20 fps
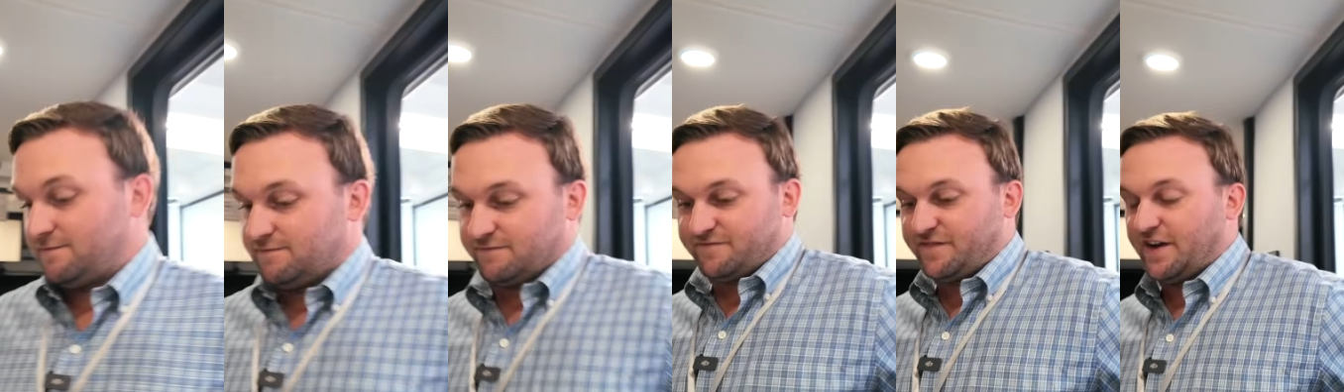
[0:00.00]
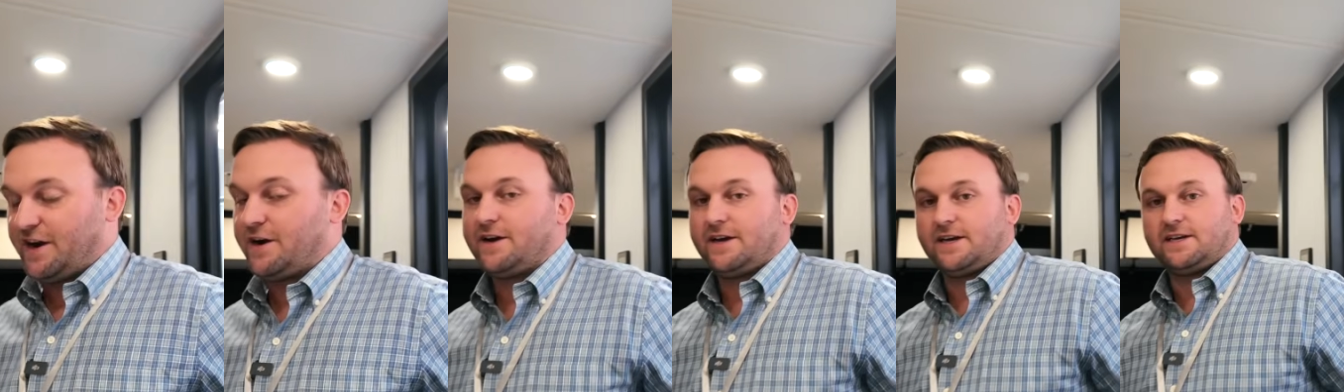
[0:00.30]

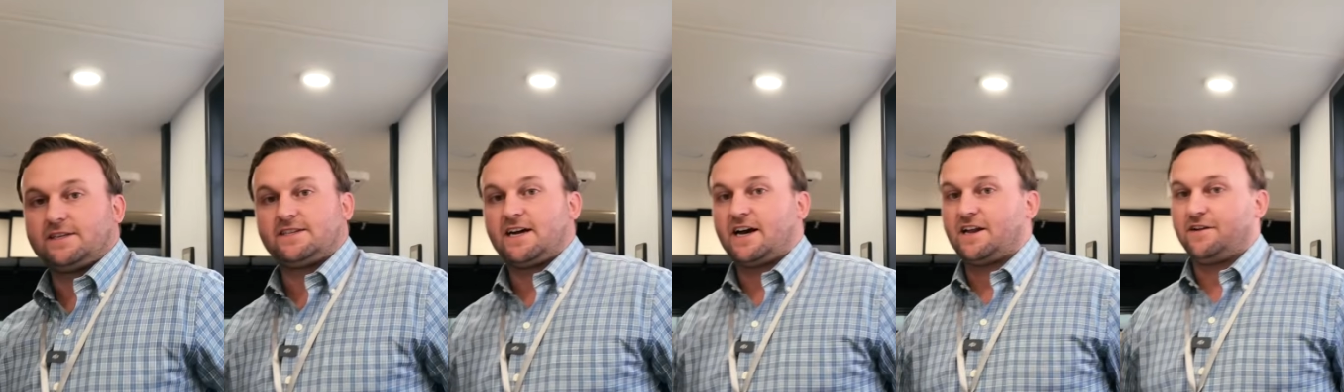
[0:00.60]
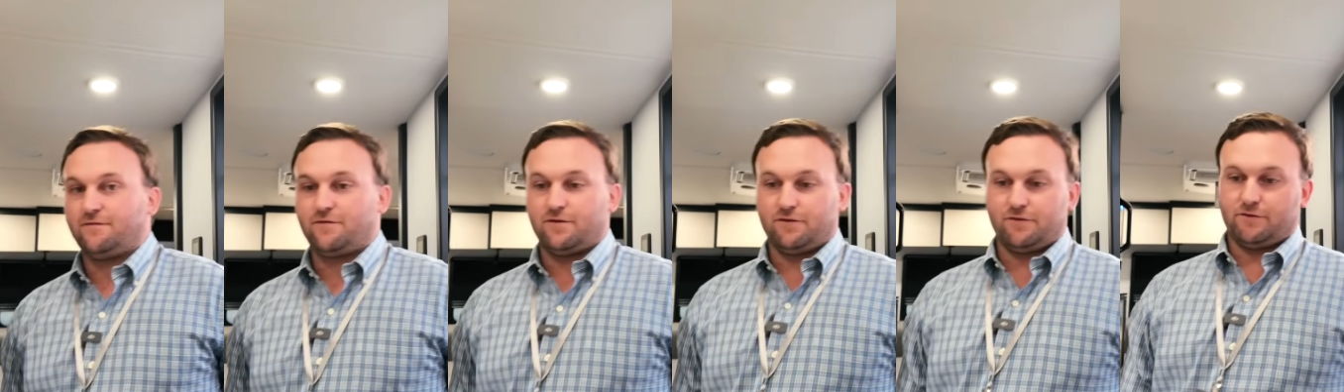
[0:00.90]
very
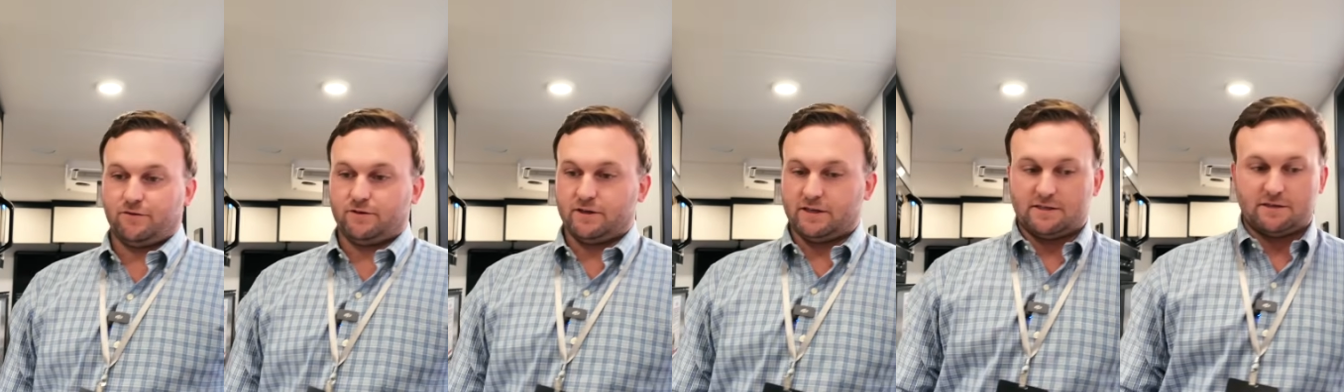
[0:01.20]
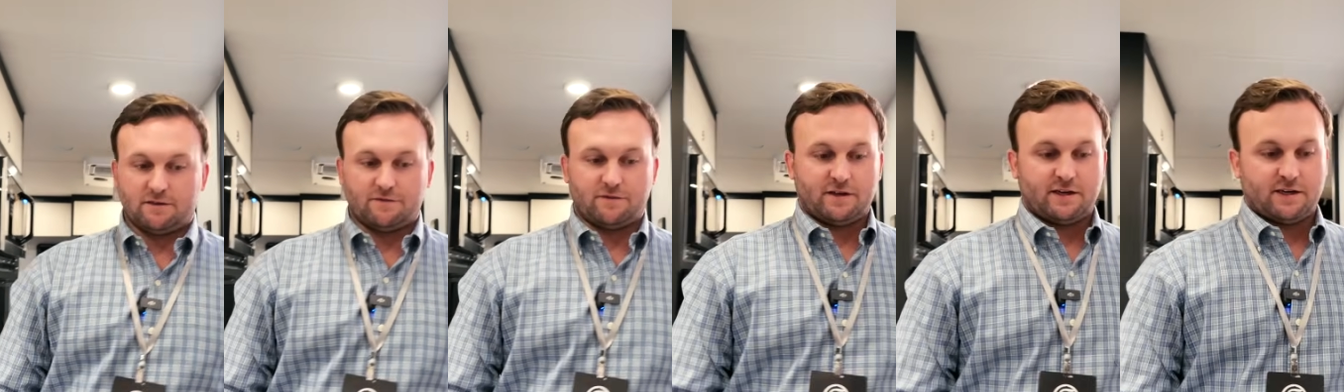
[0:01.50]
excited for the
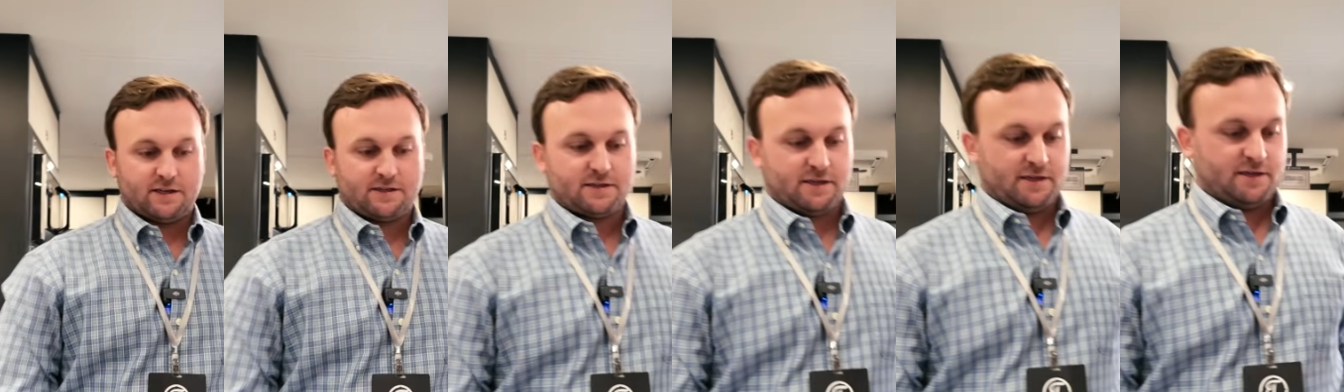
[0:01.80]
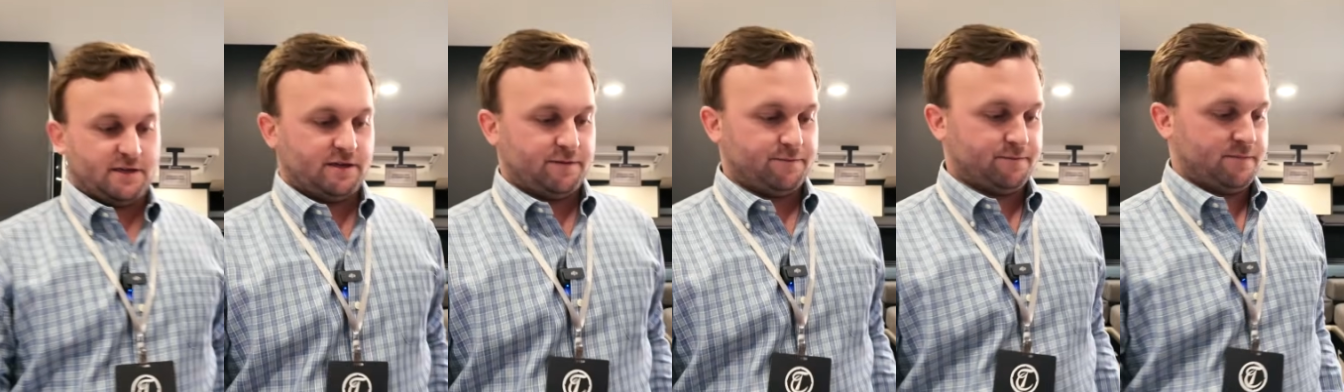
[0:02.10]
release of this,
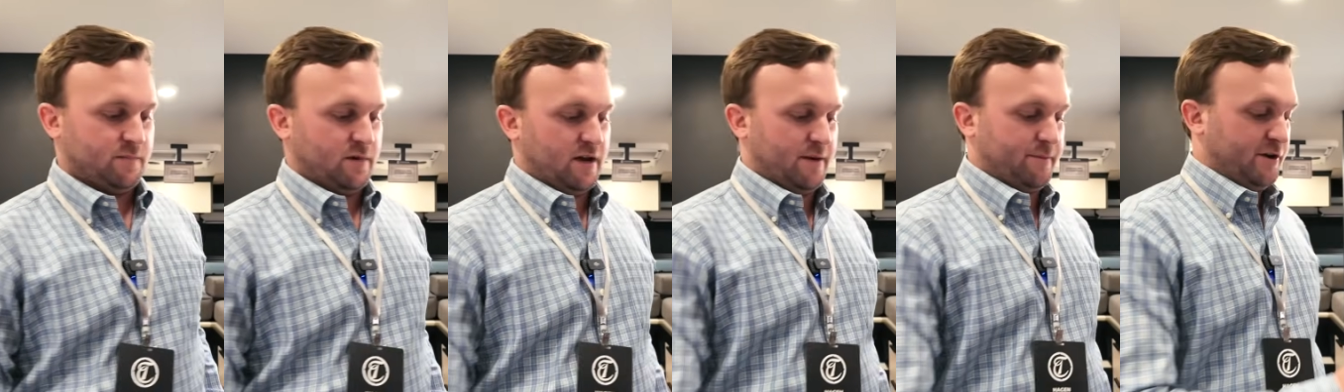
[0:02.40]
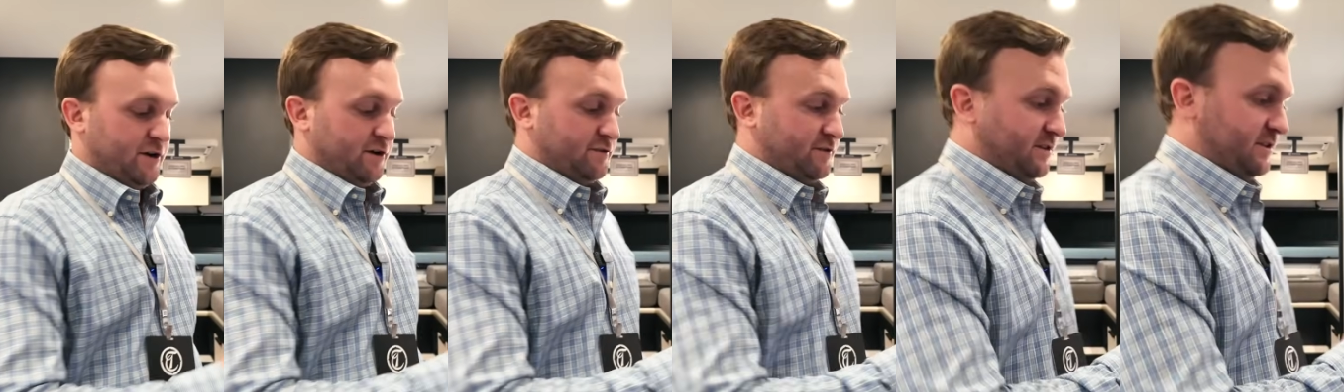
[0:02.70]
and I'm
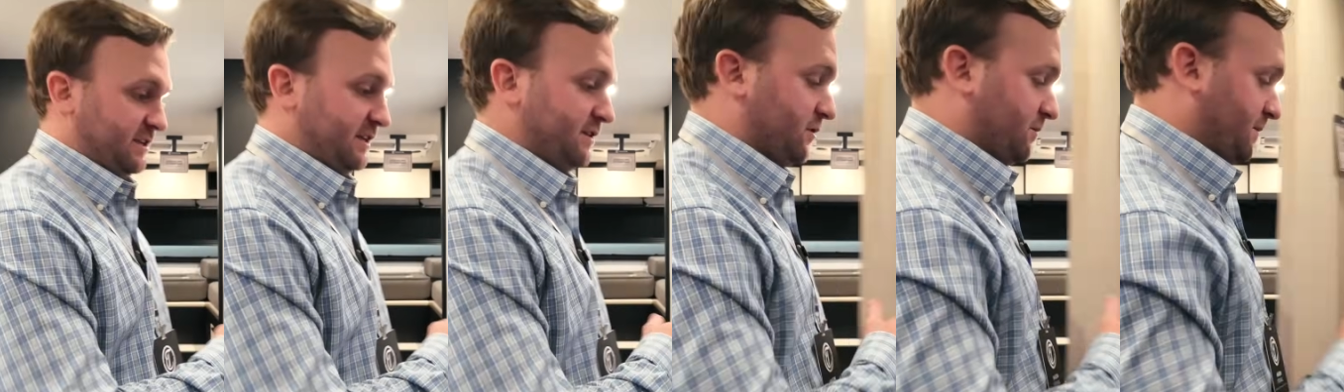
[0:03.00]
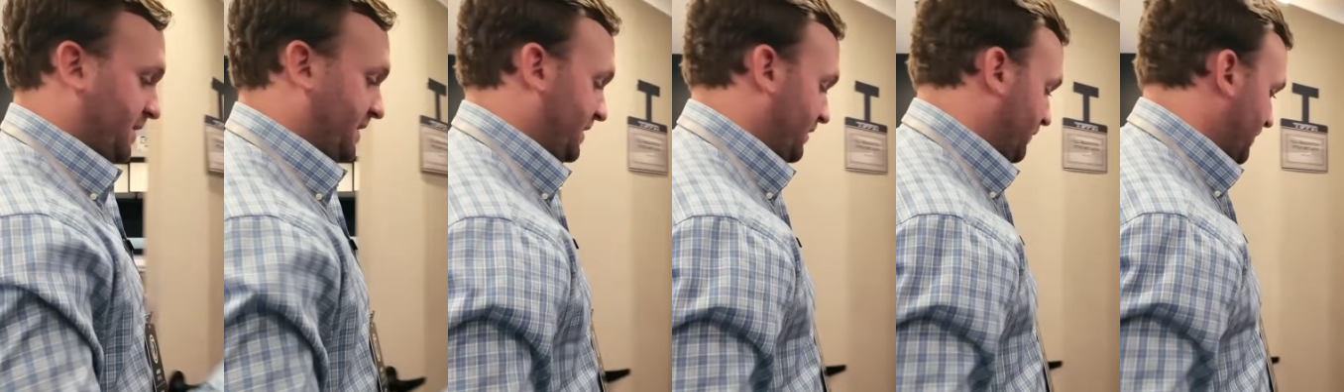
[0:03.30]
here at the dealer
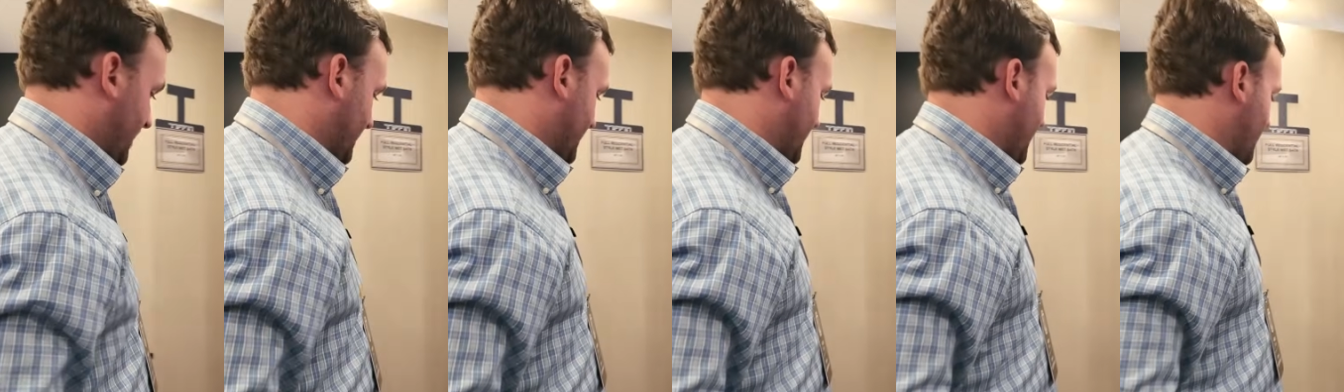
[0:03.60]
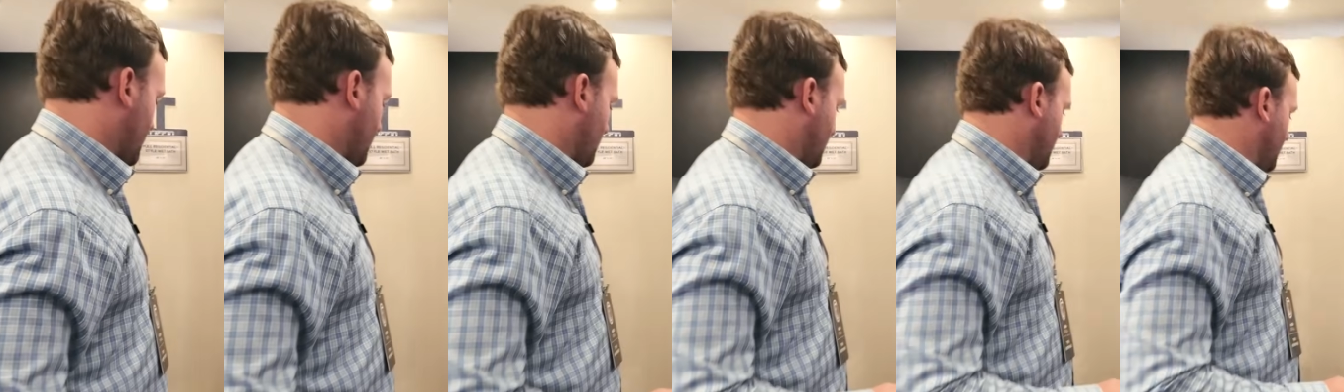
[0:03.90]
meeting right now